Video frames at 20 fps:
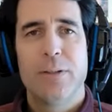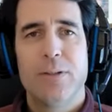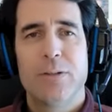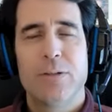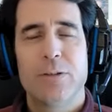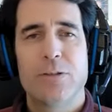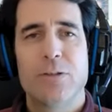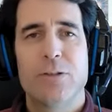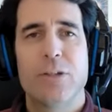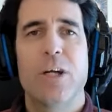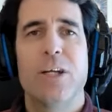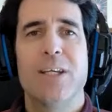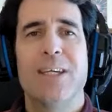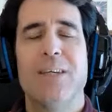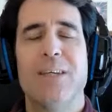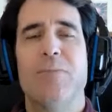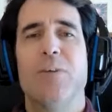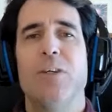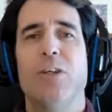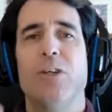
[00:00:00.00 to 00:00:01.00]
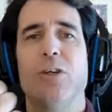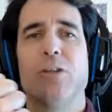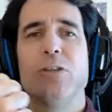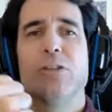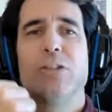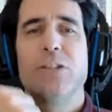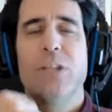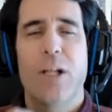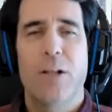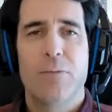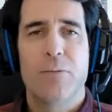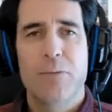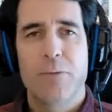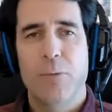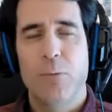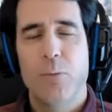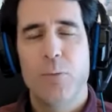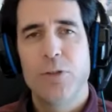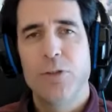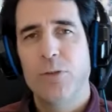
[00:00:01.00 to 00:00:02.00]
So start giving yourself
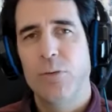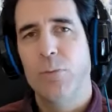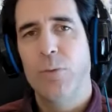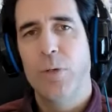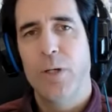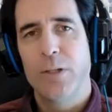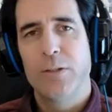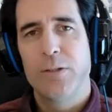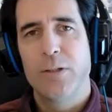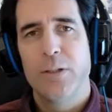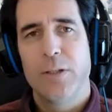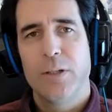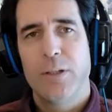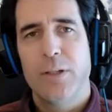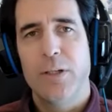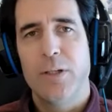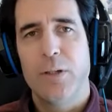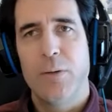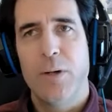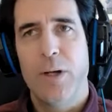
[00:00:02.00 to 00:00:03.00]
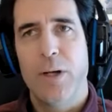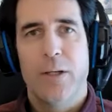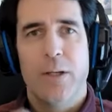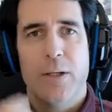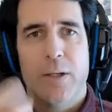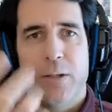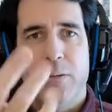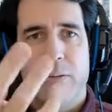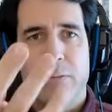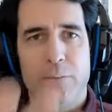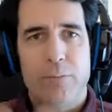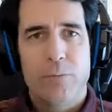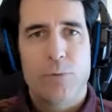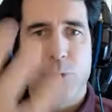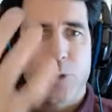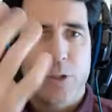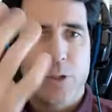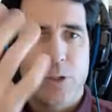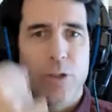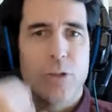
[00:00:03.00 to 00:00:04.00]
what you want, in a way,
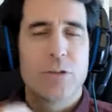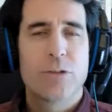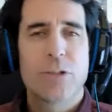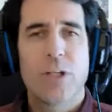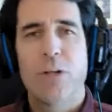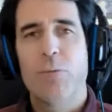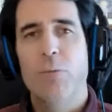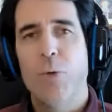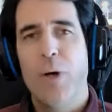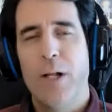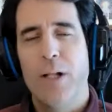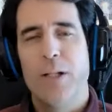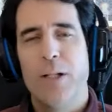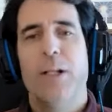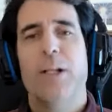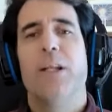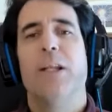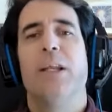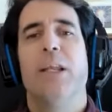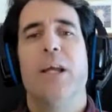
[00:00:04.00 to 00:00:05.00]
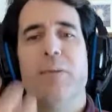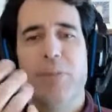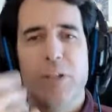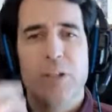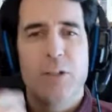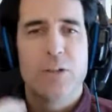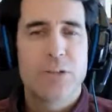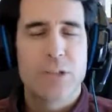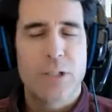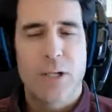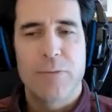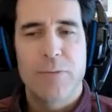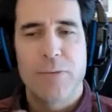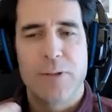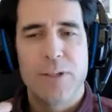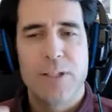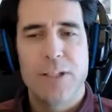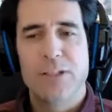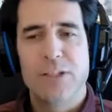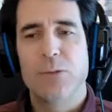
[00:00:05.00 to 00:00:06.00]
treating yourself well, loving yourself.
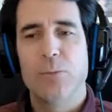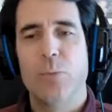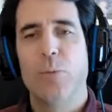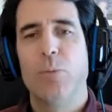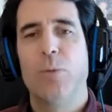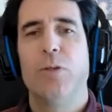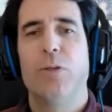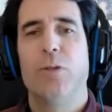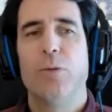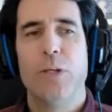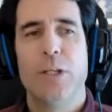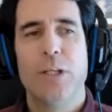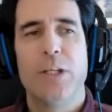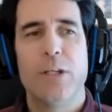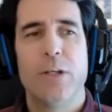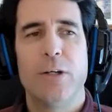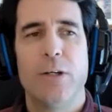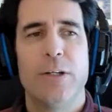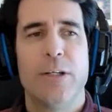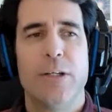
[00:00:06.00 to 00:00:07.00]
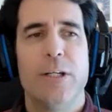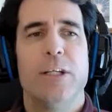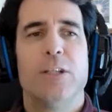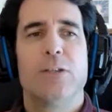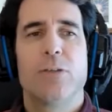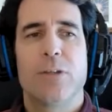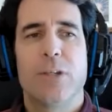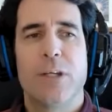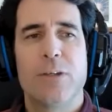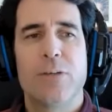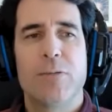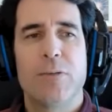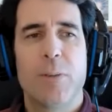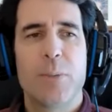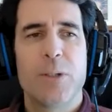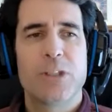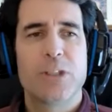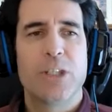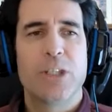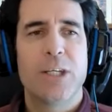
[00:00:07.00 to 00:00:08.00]
And this is what we're doing here. So thank you very
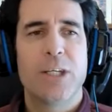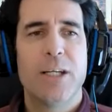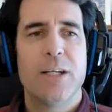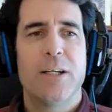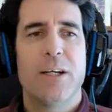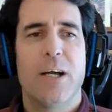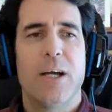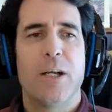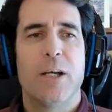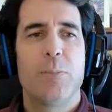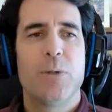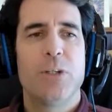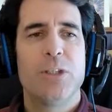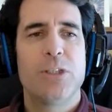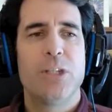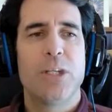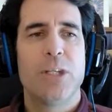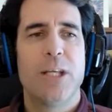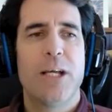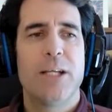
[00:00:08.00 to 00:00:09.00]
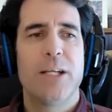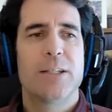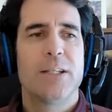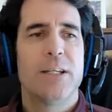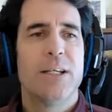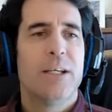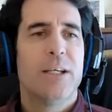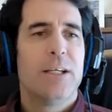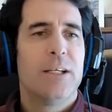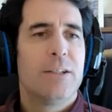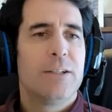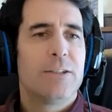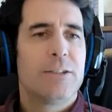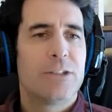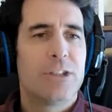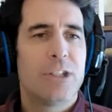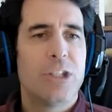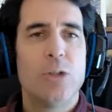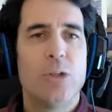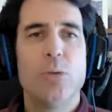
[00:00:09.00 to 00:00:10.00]
much again. I appreciate that.
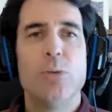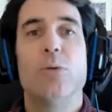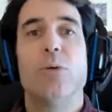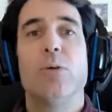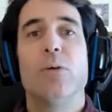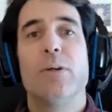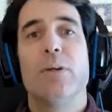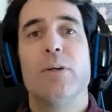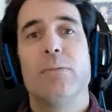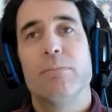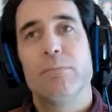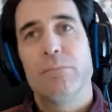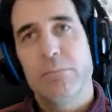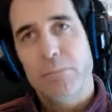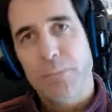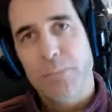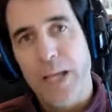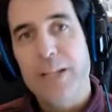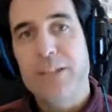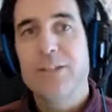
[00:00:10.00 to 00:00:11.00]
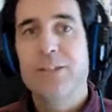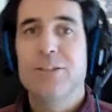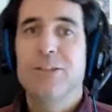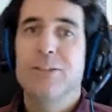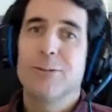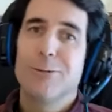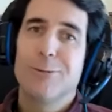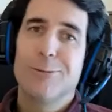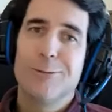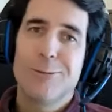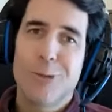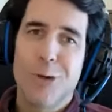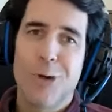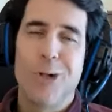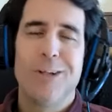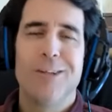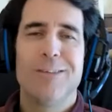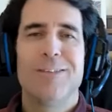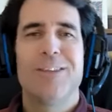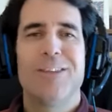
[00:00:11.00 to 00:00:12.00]
See you next
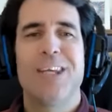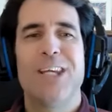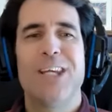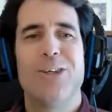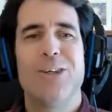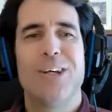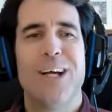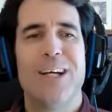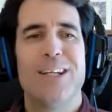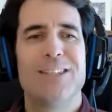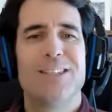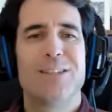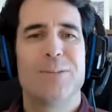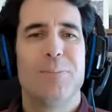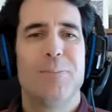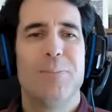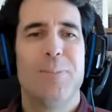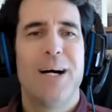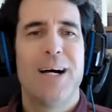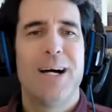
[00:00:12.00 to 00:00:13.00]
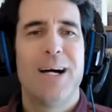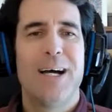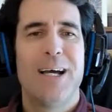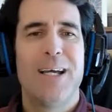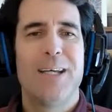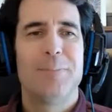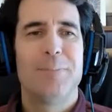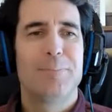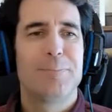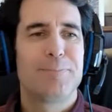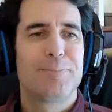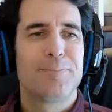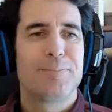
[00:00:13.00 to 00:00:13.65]
call. Thank you, guys. Bye.